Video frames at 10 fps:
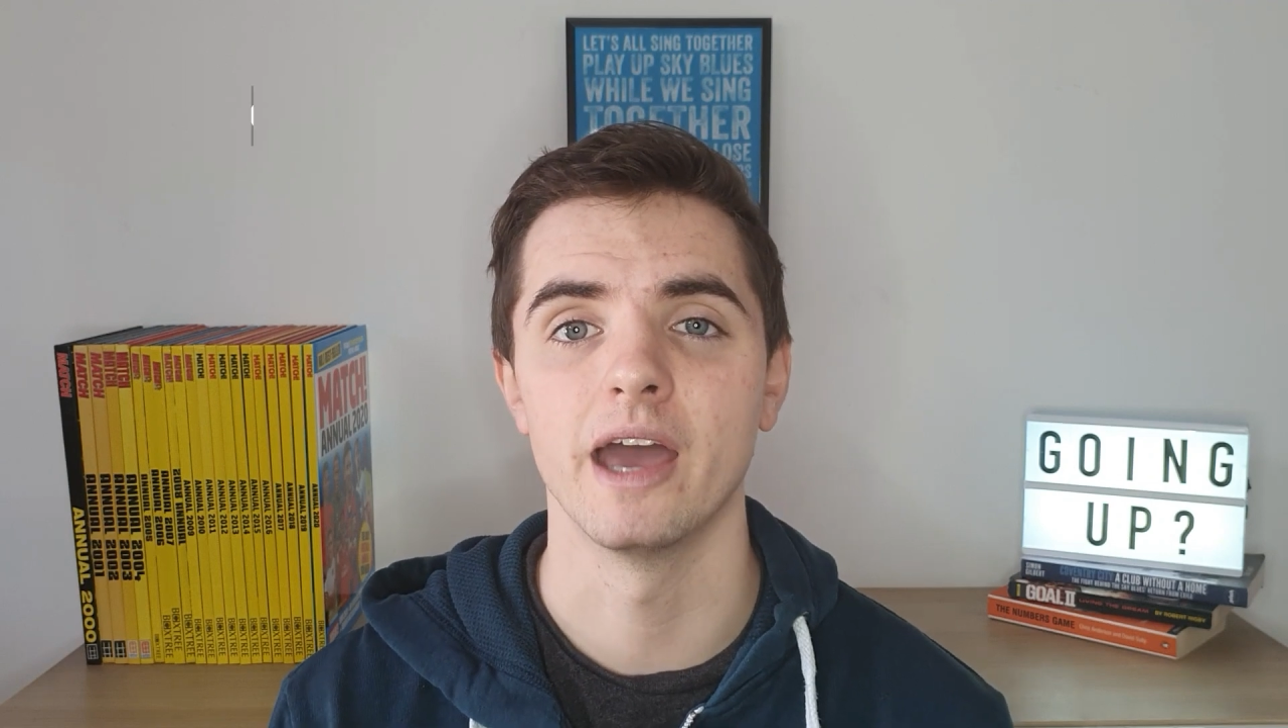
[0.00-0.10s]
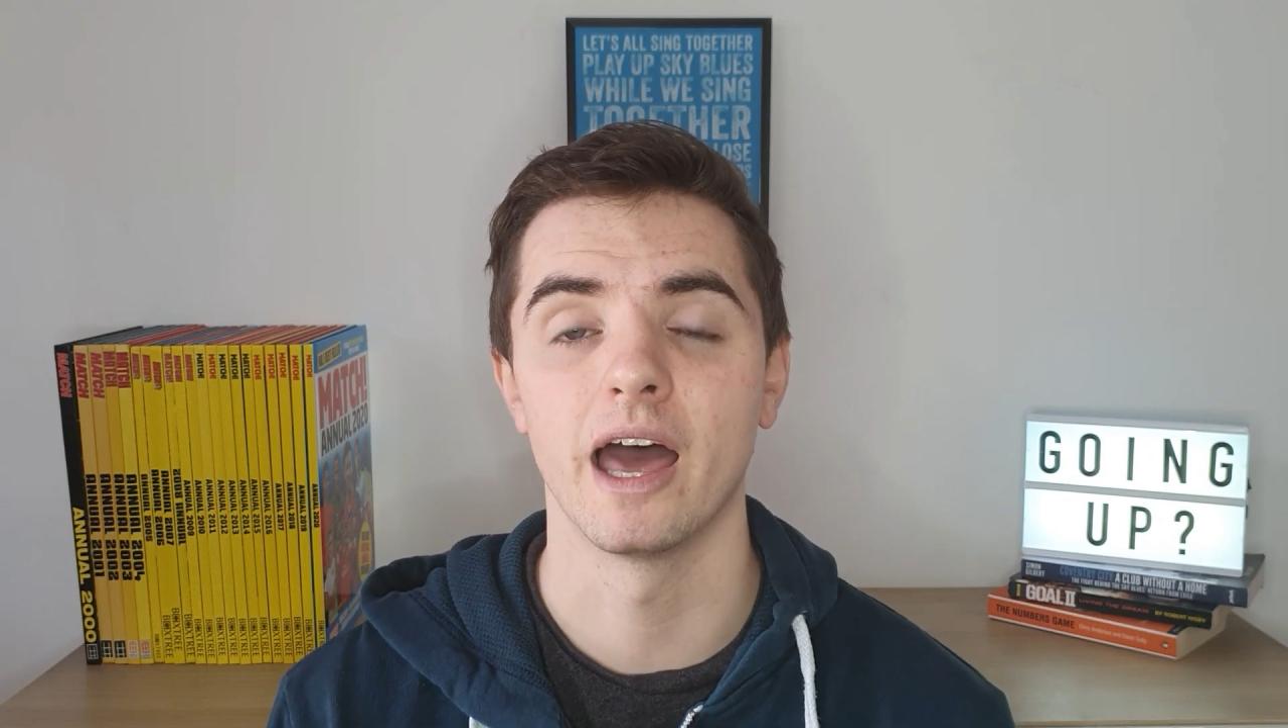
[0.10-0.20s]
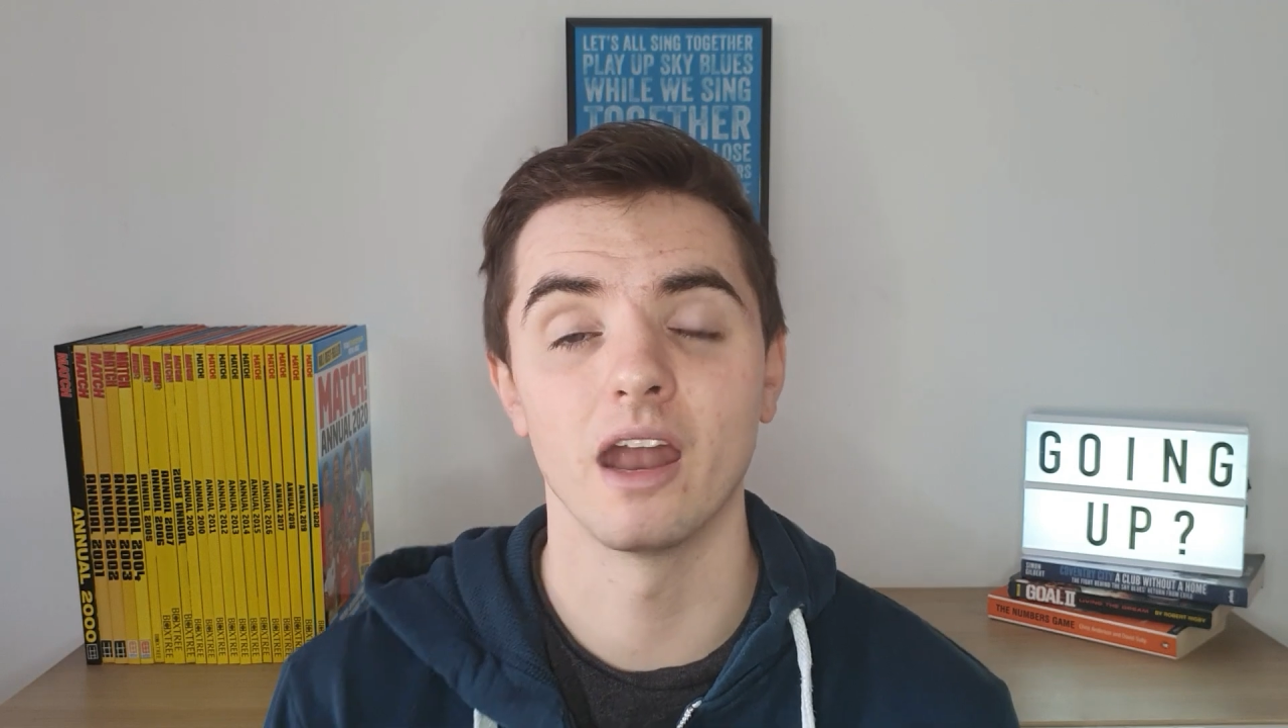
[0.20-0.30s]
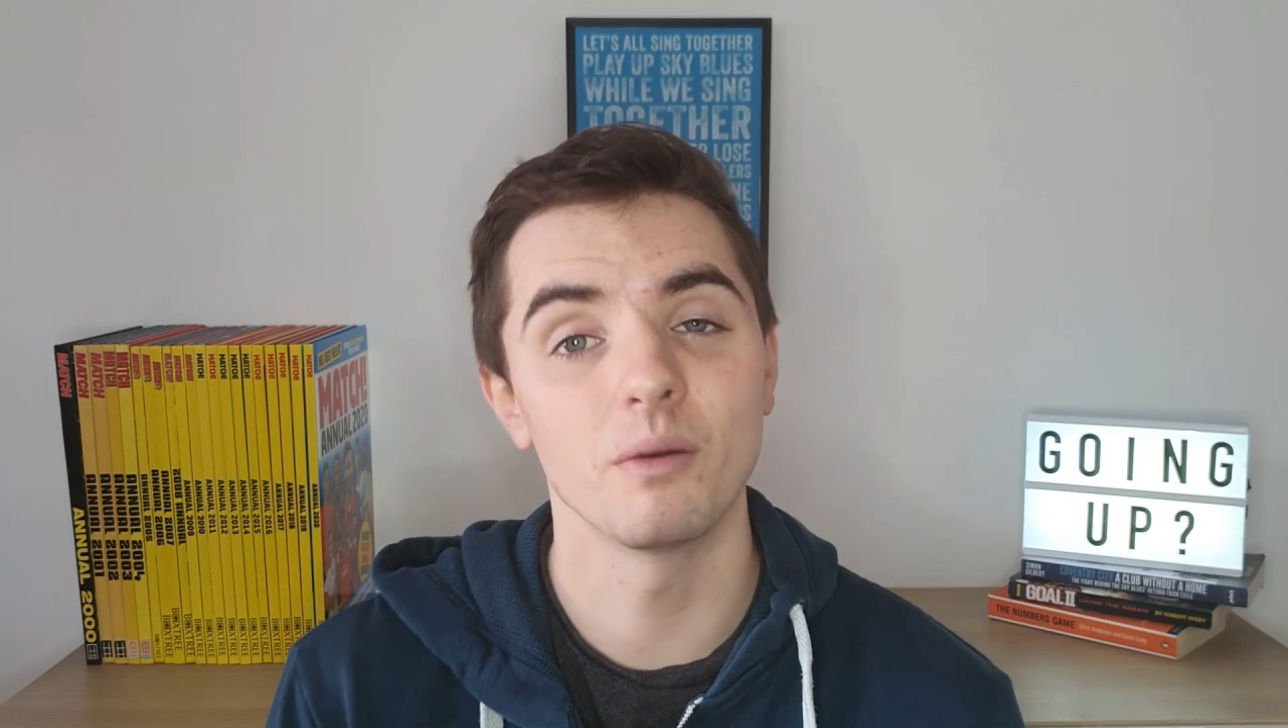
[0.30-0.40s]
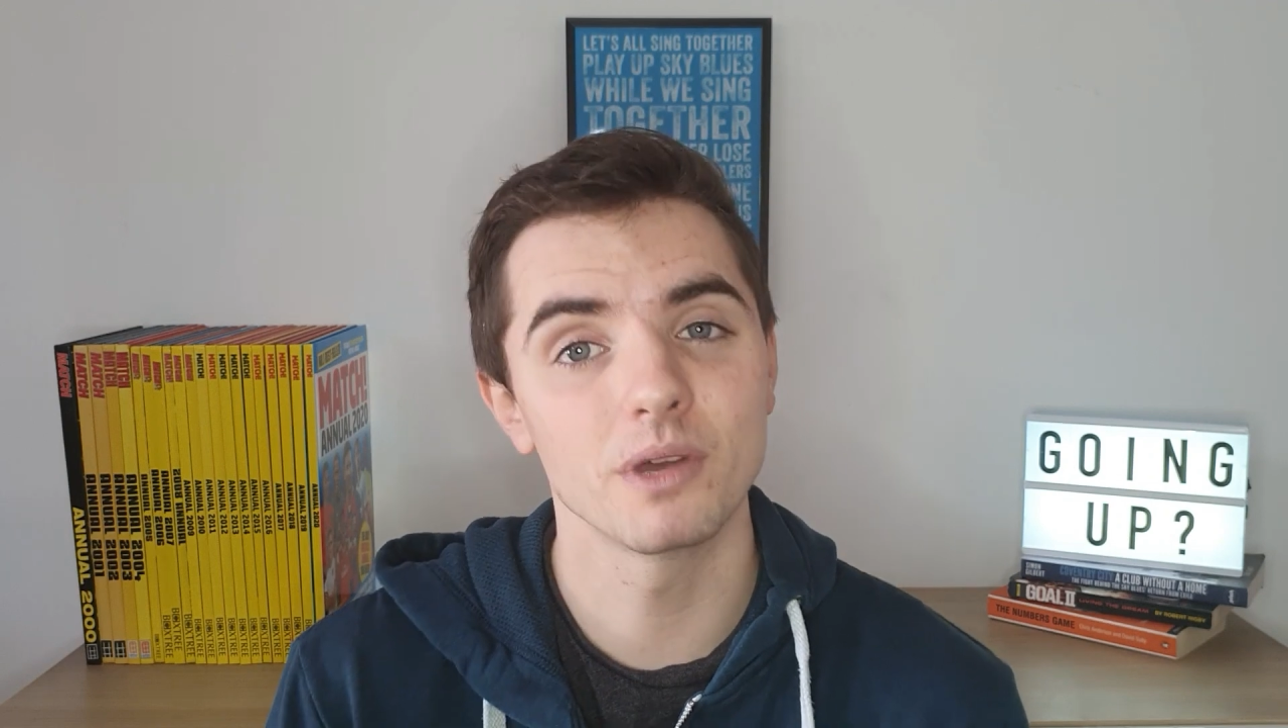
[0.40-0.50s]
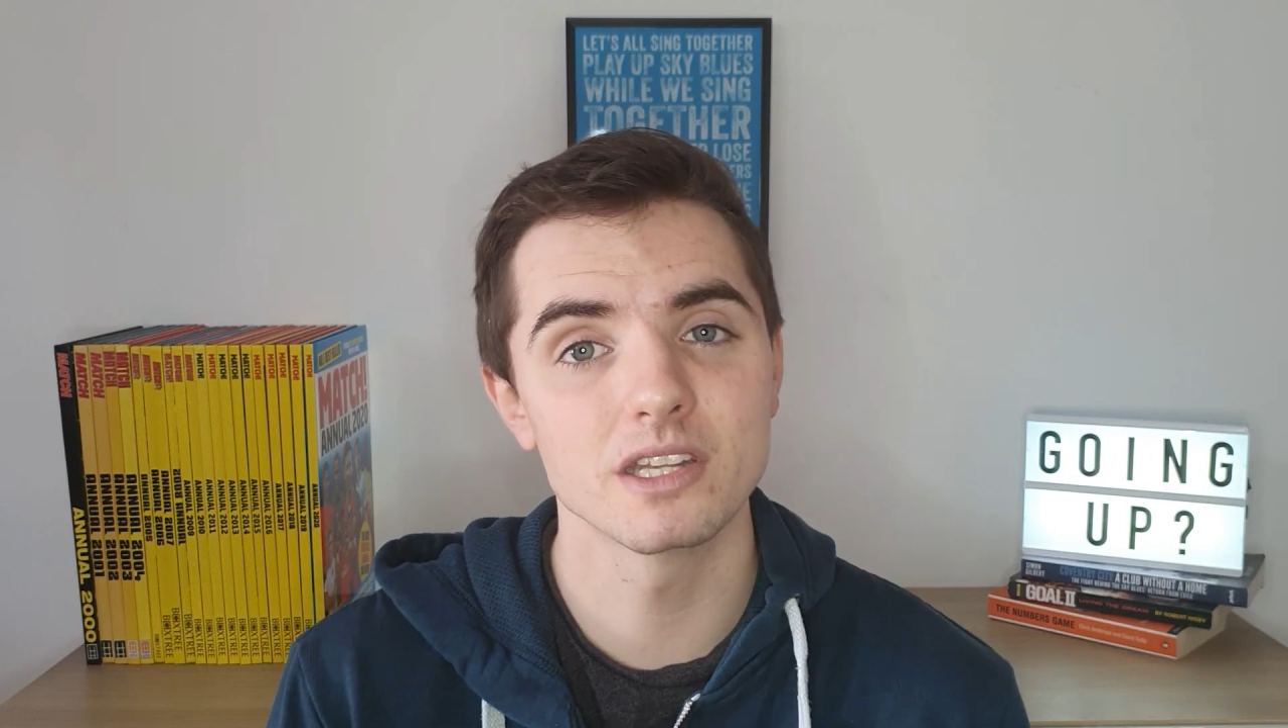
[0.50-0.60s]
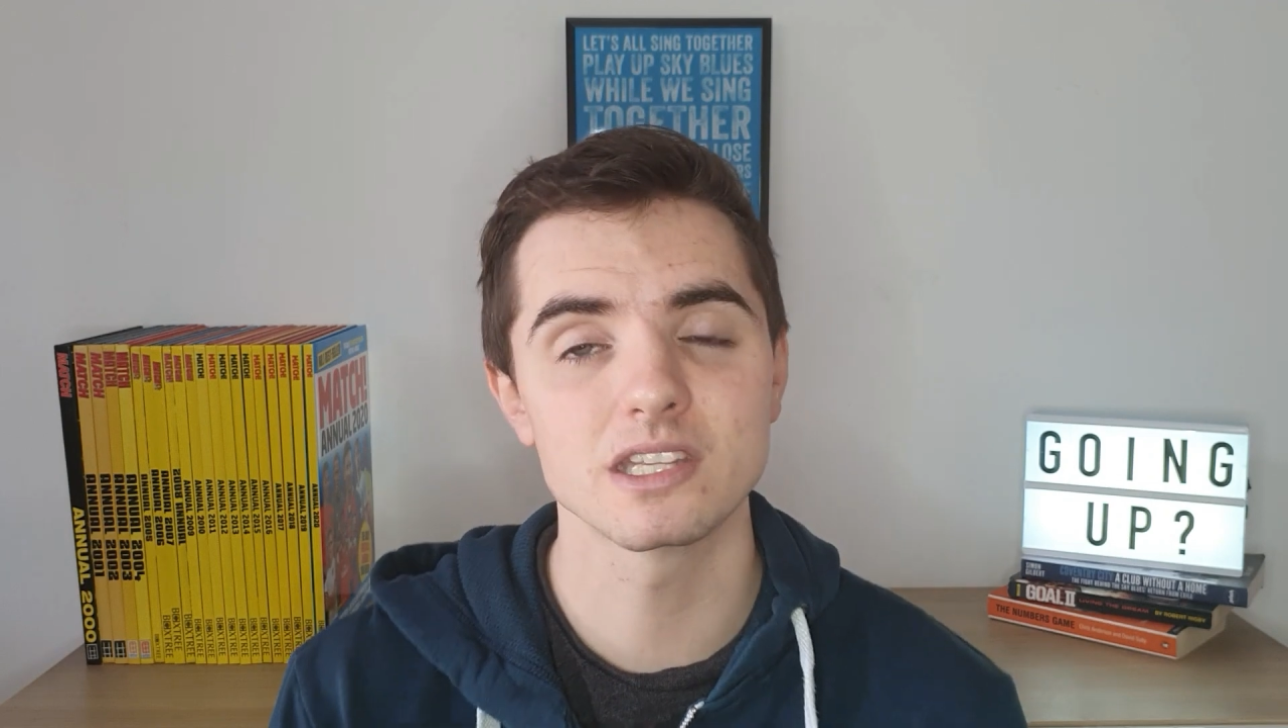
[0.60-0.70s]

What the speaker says: and I'm going to